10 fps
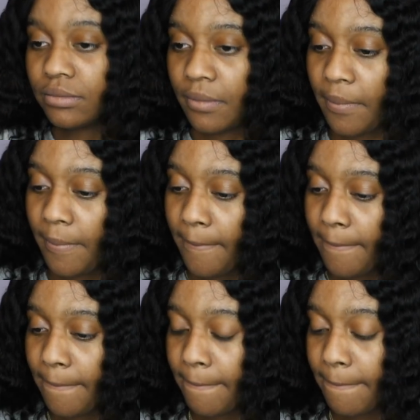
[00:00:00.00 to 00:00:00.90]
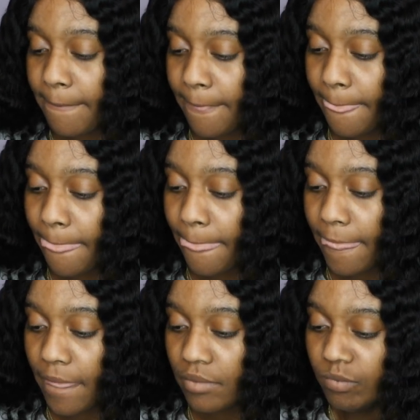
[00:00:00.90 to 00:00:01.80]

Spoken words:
No one is speaking in this clip.